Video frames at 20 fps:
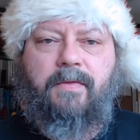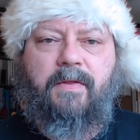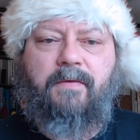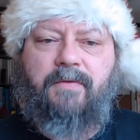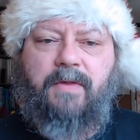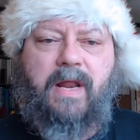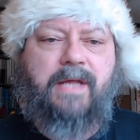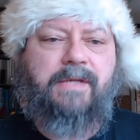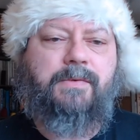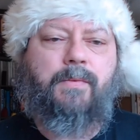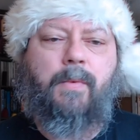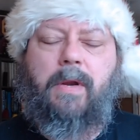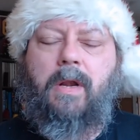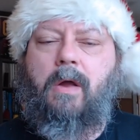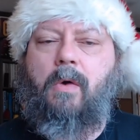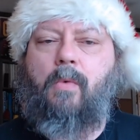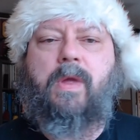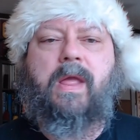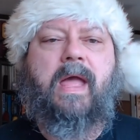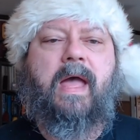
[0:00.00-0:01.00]
the Flanaess, we
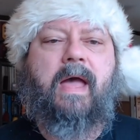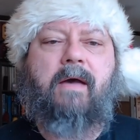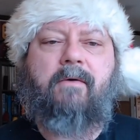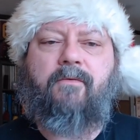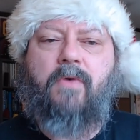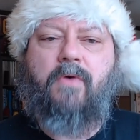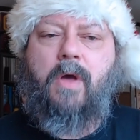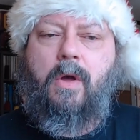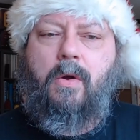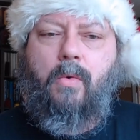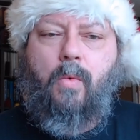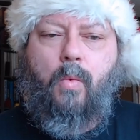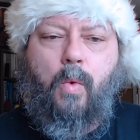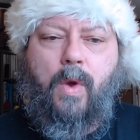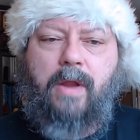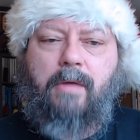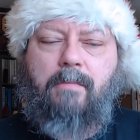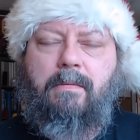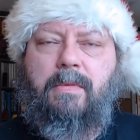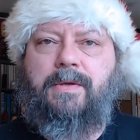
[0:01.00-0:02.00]
know we have
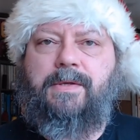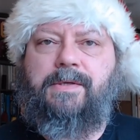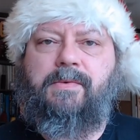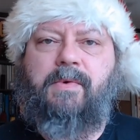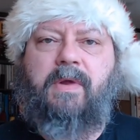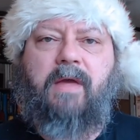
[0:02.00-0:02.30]
windmills,